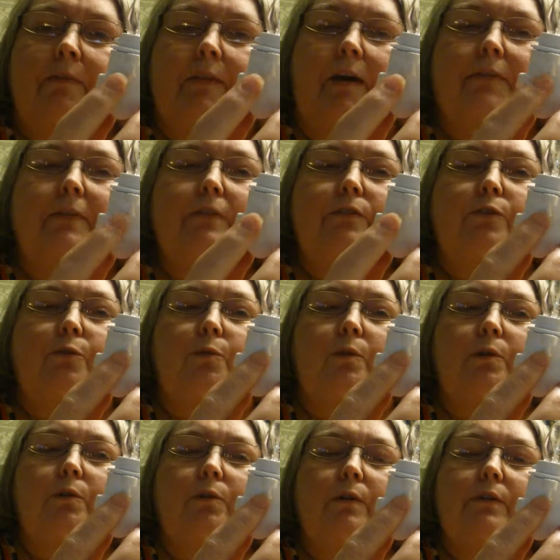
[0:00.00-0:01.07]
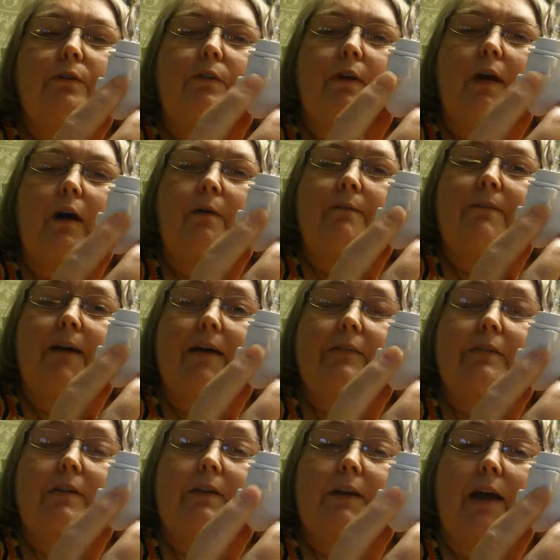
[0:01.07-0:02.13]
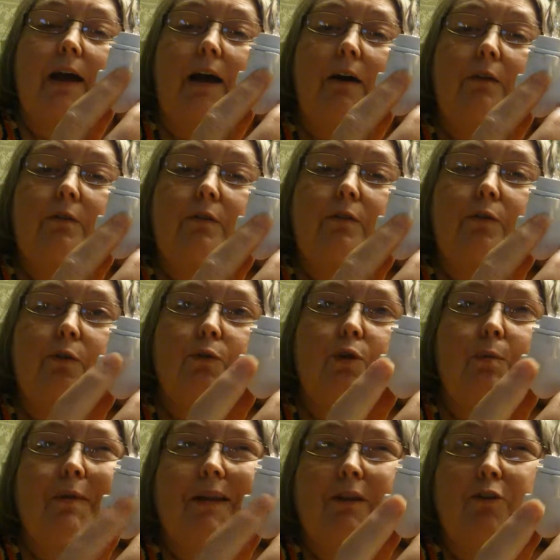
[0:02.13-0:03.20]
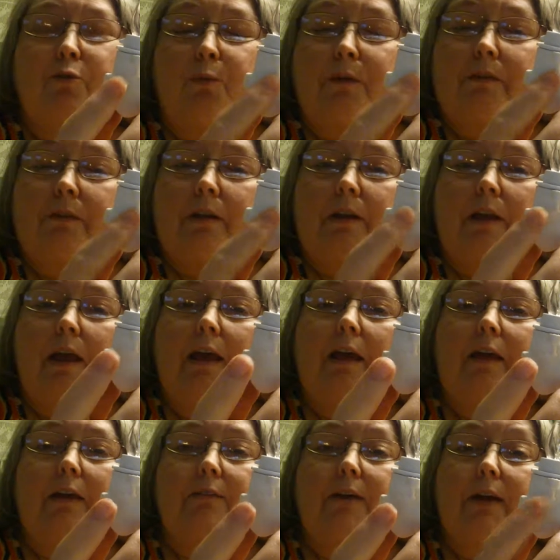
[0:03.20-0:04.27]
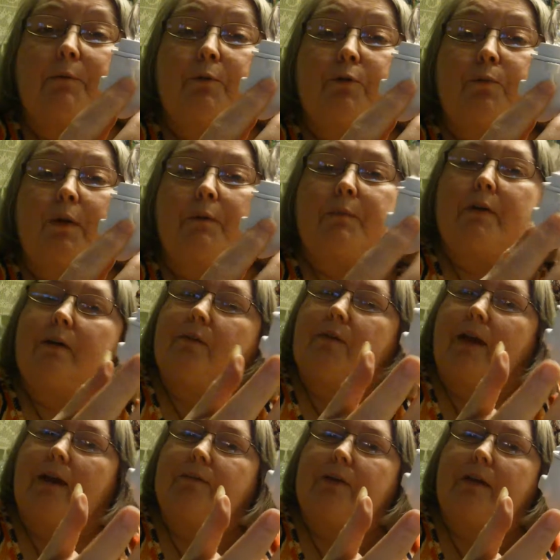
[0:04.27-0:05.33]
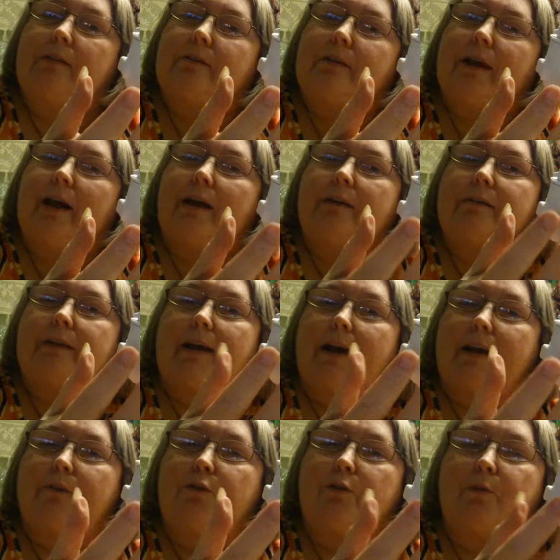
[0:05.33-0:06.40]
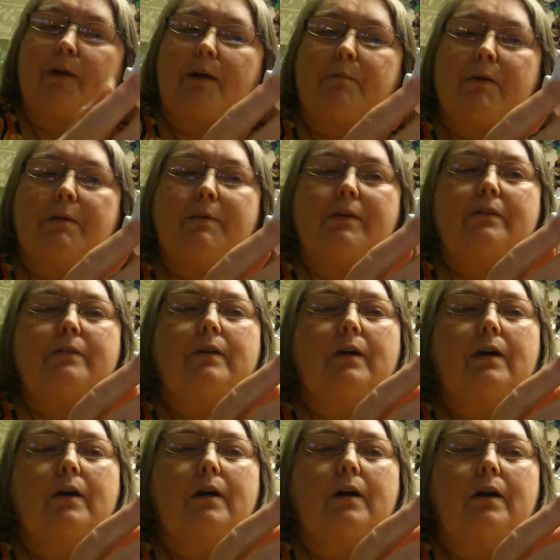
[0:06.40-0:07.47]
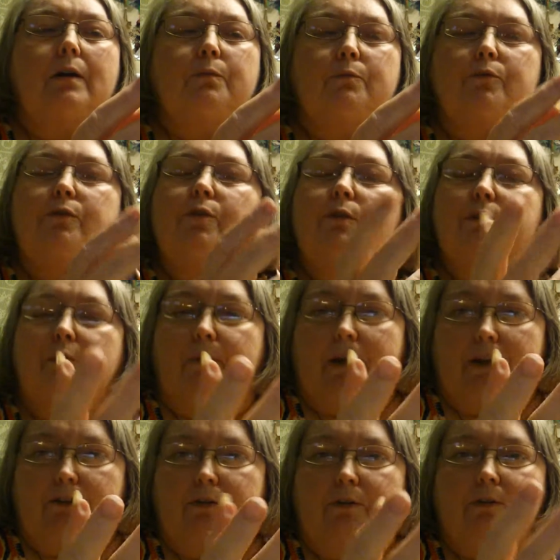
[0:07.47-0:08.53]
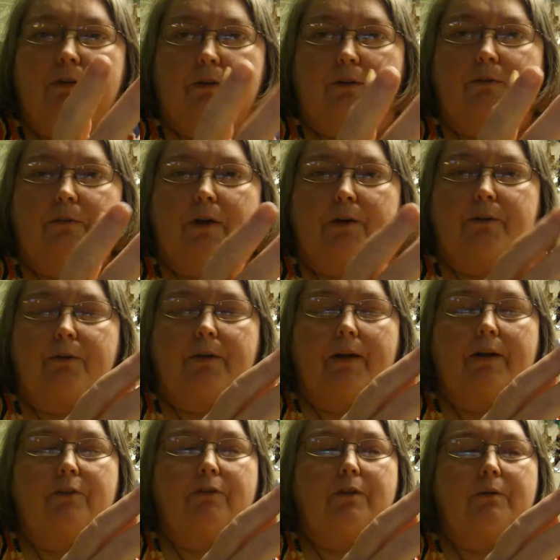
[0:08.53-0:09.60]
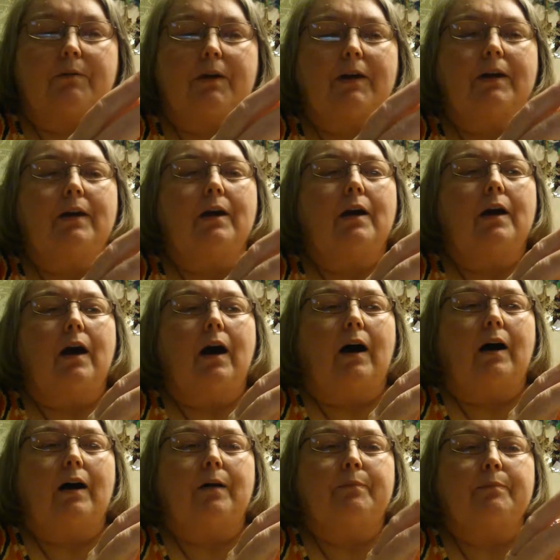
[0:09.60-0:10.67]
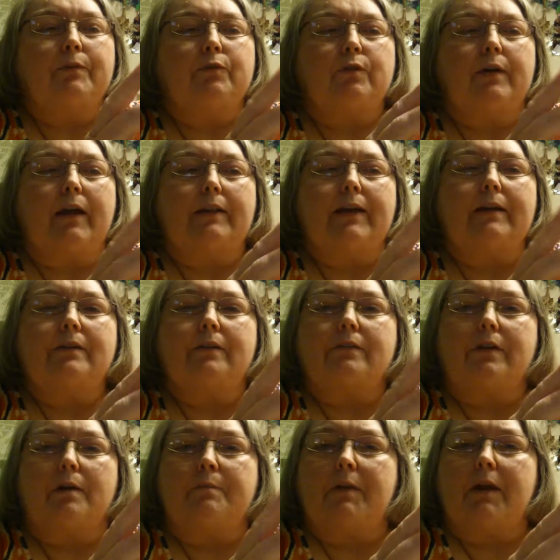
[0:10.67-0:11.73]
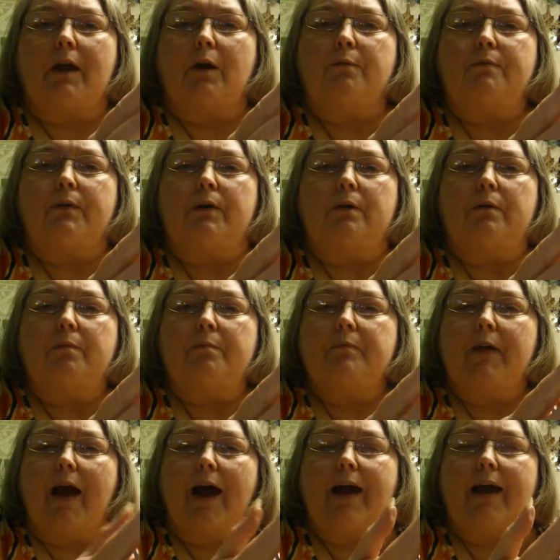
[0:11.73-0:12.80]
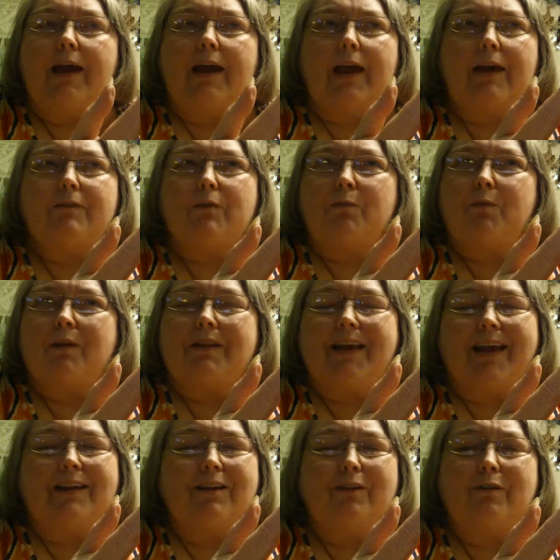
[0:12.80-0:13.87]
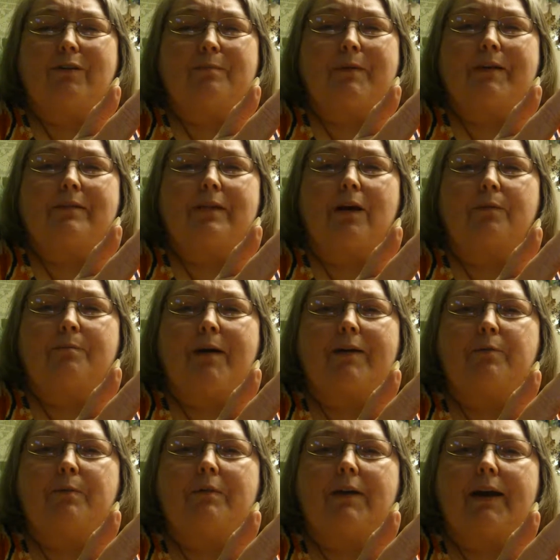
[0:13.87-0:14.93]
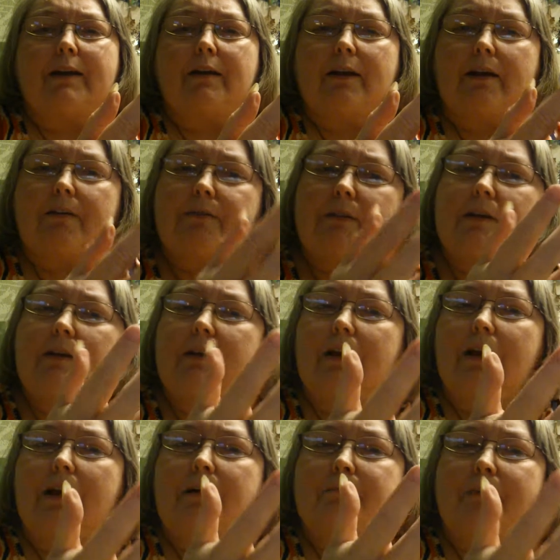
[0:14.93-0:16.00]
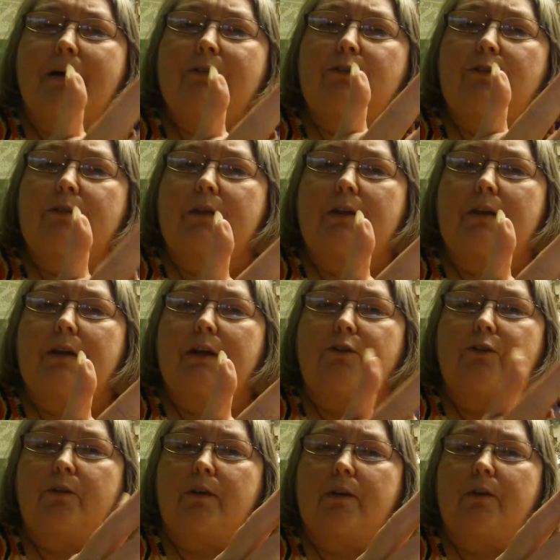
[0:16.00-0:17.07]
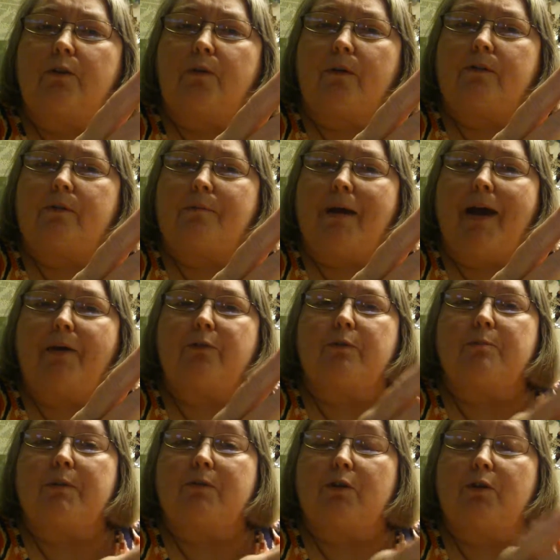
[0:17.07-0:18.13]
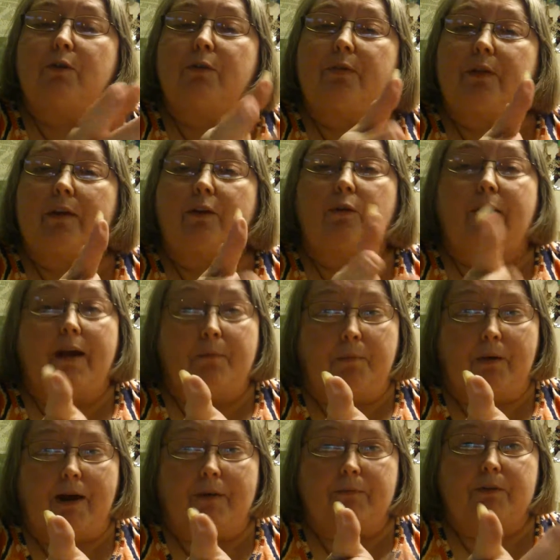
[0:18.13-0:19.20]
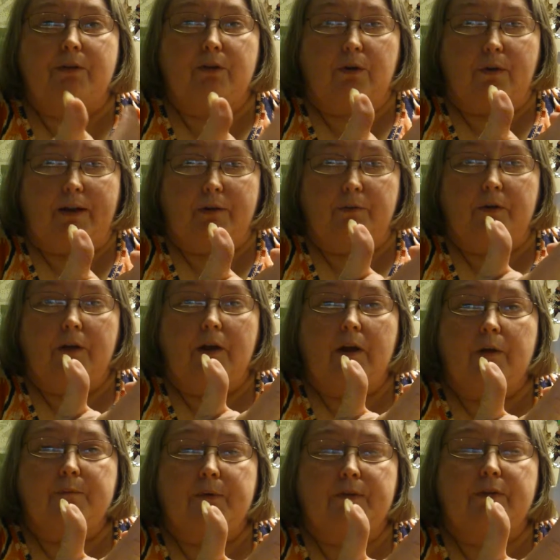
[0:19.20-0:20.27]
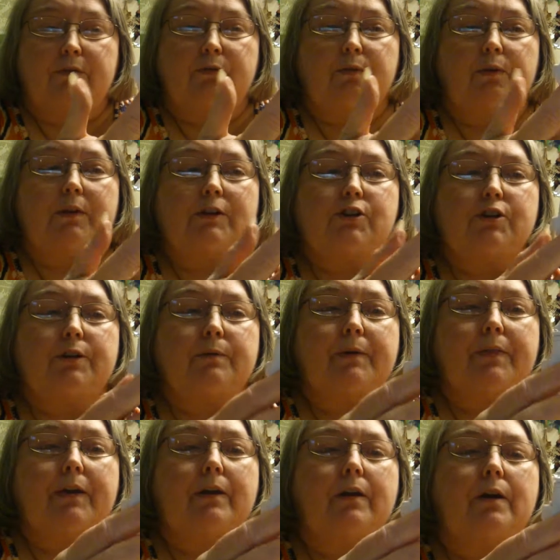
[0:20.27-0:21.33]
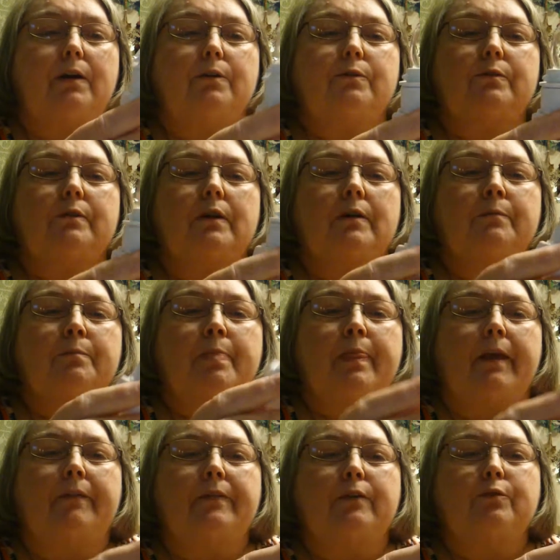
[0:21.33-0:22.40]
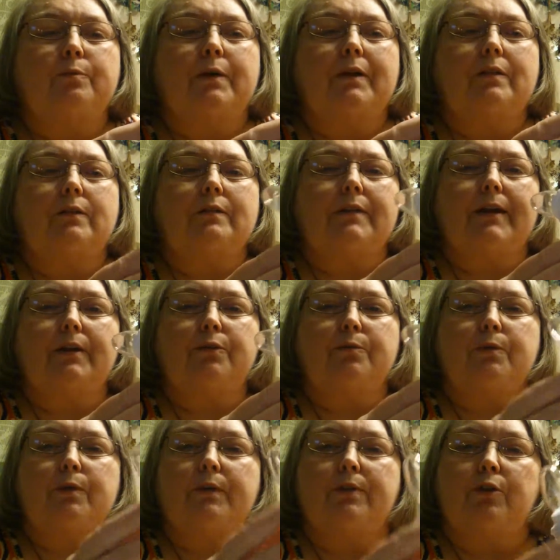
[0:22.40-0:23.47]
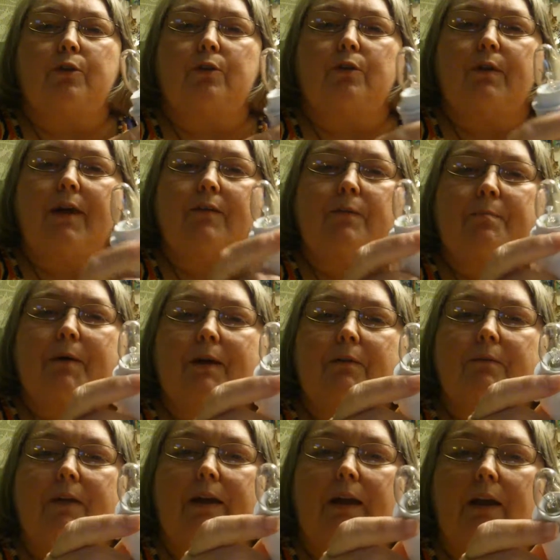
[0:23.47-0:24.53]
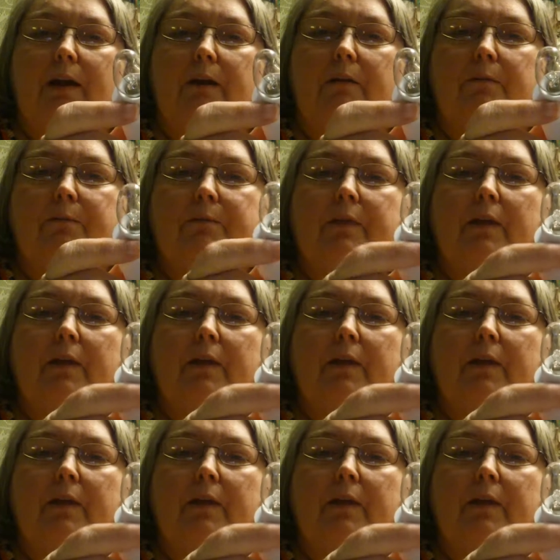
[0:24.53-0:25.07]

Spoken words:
Now this screw is to help fasten it down so nobody can twist it. If animals rub it, if you have kids in the house, like I have 2 grandbabies, 2 of the grandchildren are underage anyway. And that does come in helpful. I haven't really had to use it myself. Mine's been tight enough, and then mine's usually in the kitchen or in towards the bathroom. But if you do think you have problems, you can go ahead and put this through, and I'll show you where that goes. And this is what it looks like through, and then you do have a button right here,